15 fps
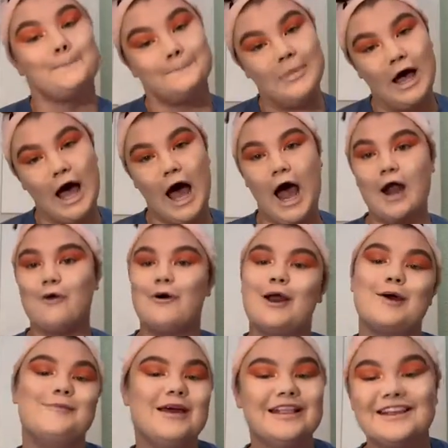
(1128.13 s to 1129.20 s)
But I don't
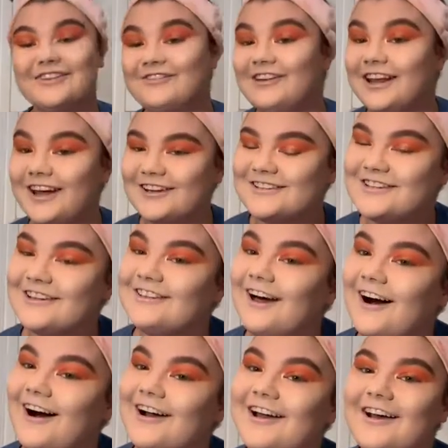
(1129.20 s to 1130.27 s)
want to make this video too
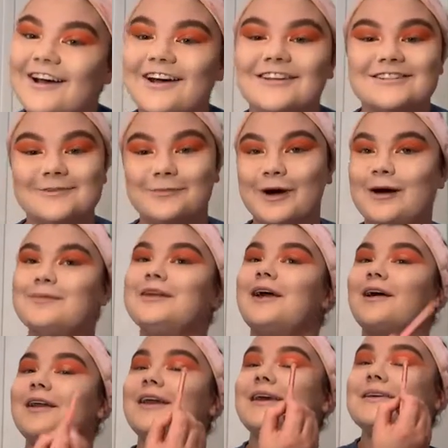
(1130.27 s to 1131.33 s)
long, because it probably
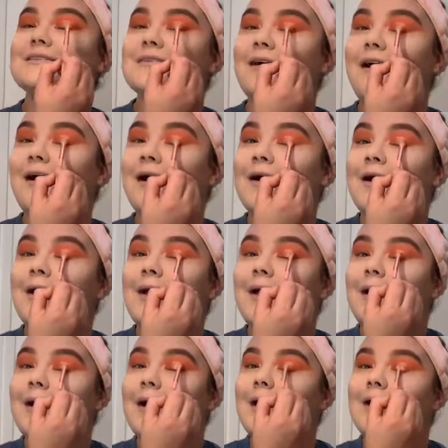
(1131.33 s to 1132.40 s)
already is long,
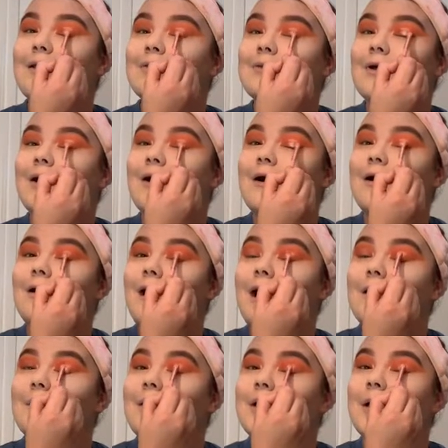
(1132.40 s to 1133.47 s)
and so
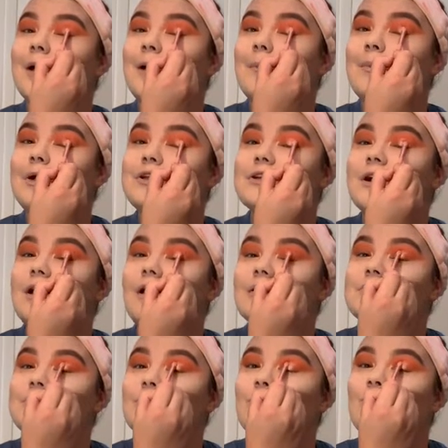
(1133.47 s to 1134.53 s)
I don't want to put you
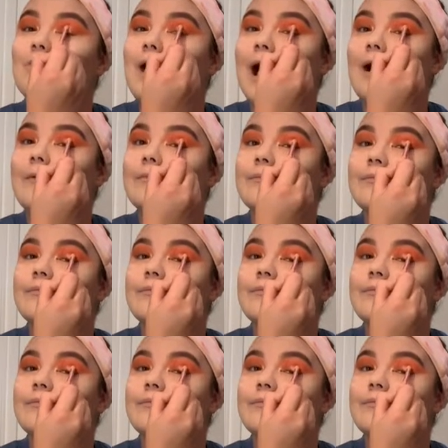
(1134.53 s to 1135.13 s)
all through that.